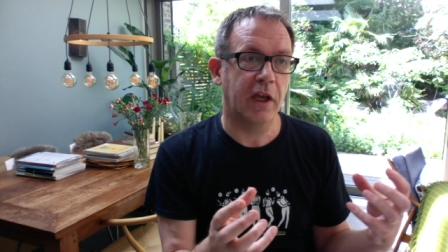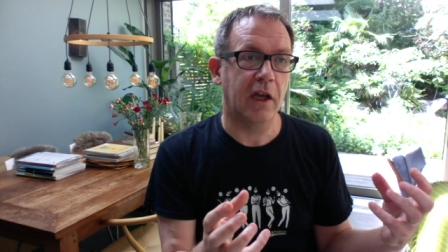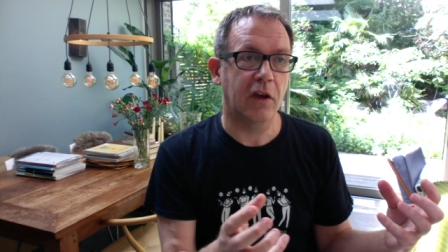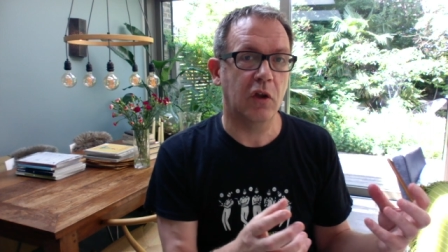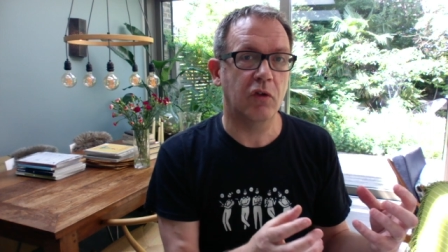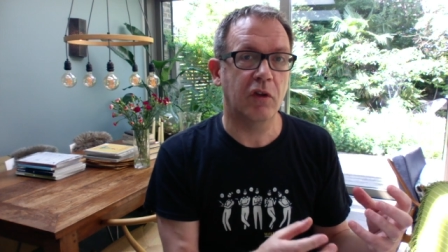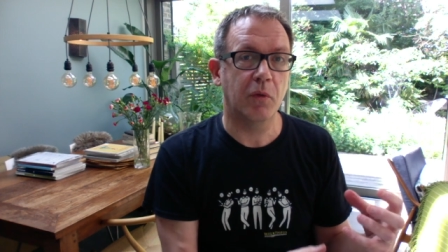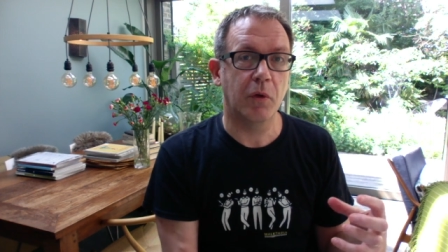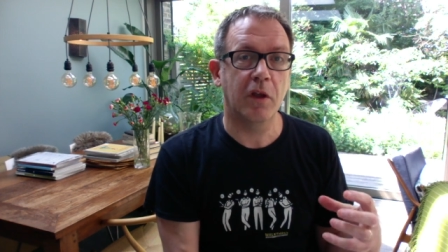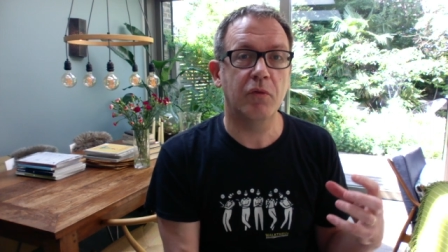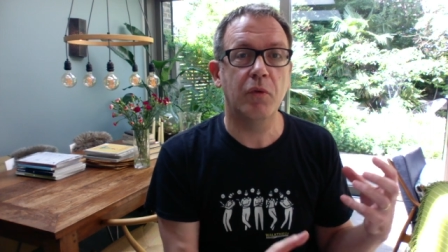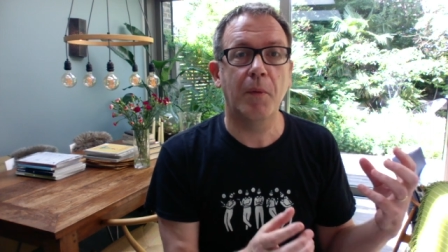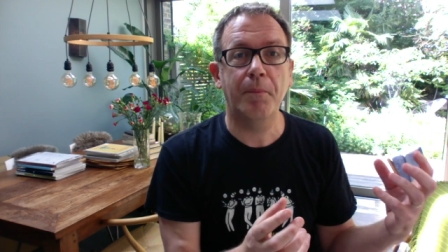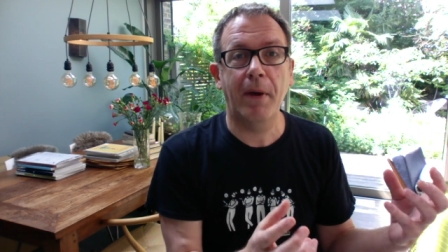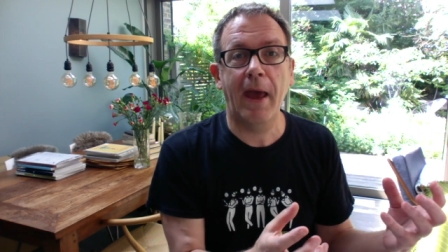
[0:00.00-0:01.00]
and using words?
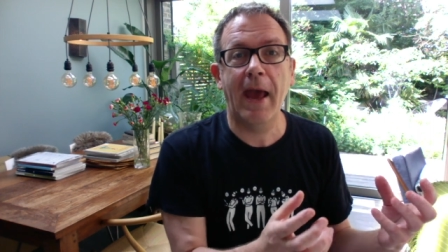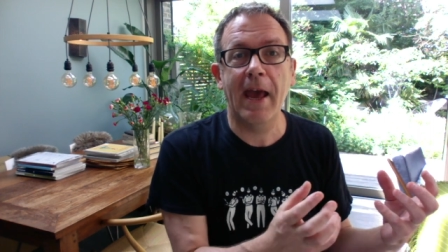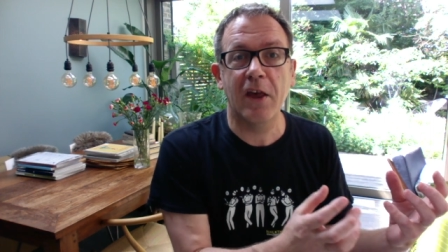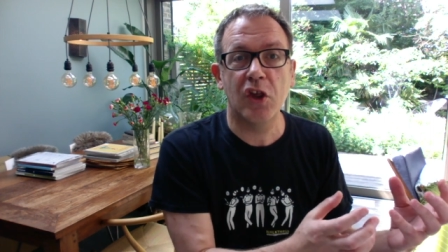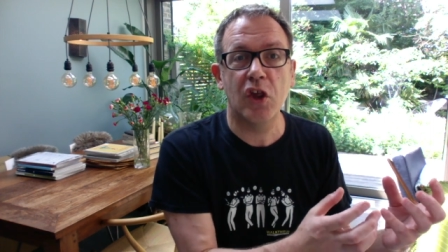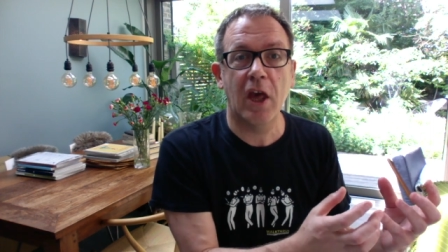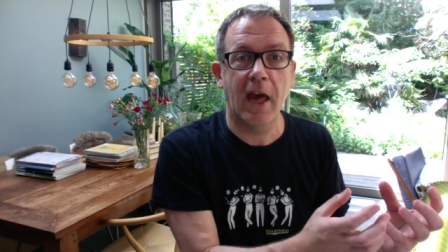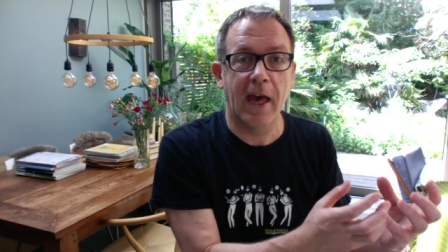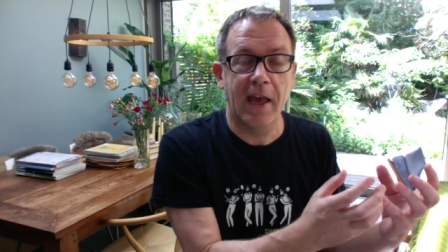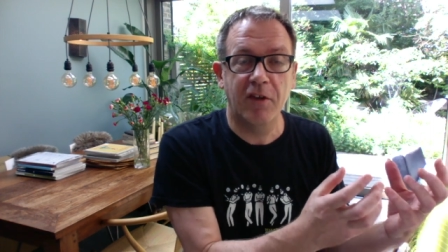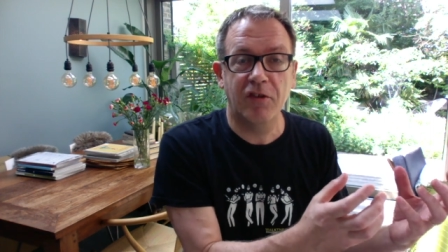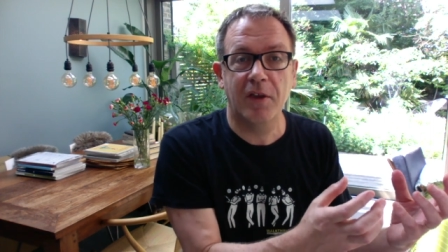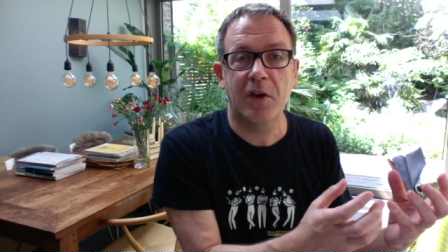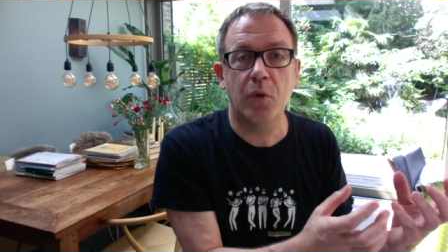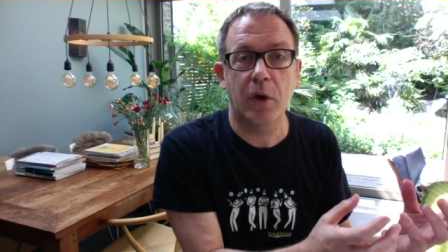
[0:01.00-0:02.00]
Well, pair share is
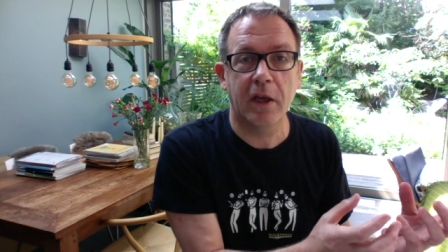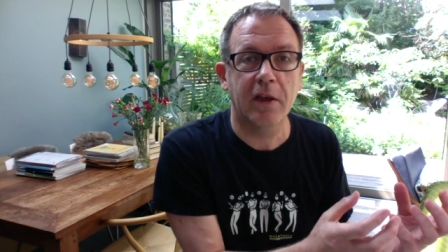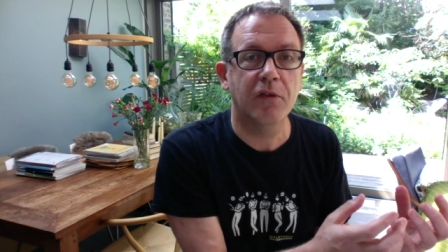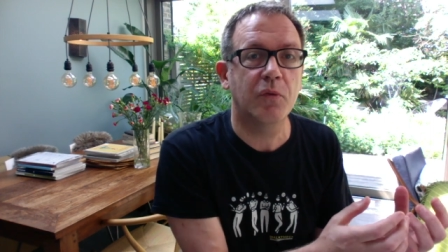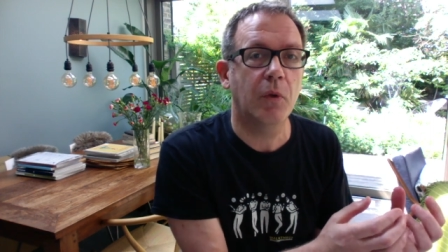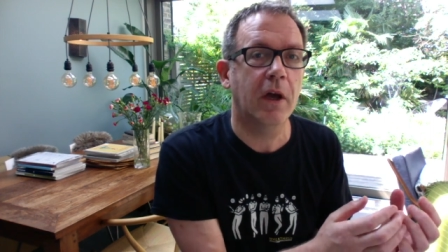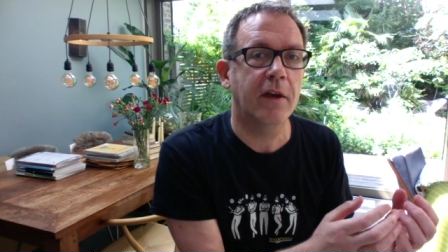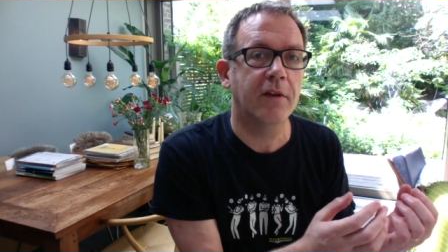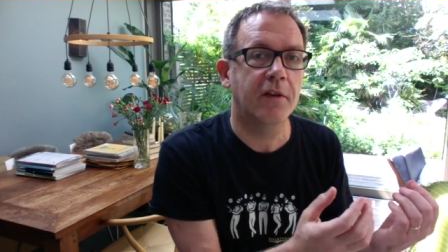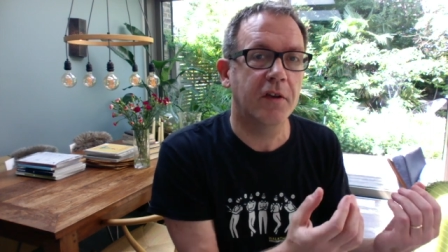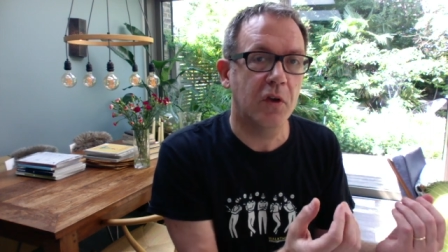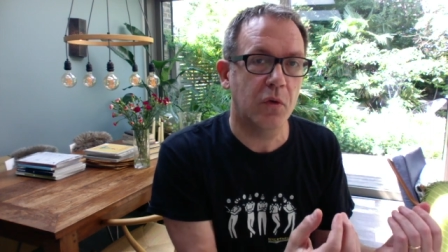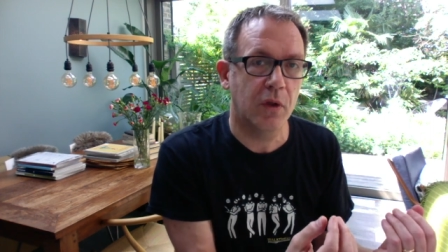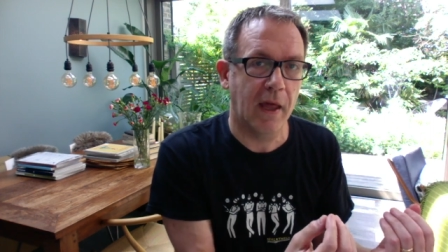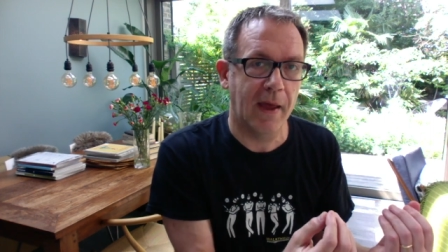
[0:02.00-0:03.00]
the quickest way to
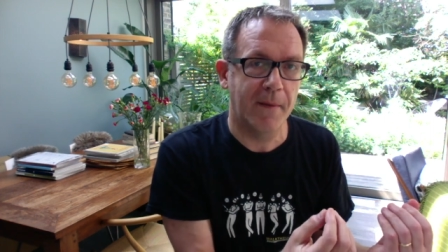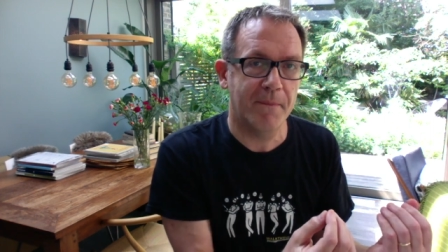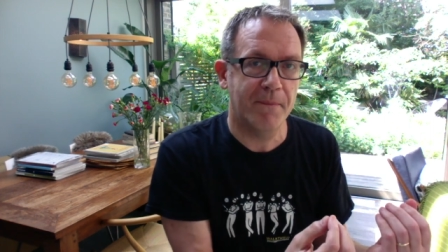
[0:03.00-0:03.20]
do that.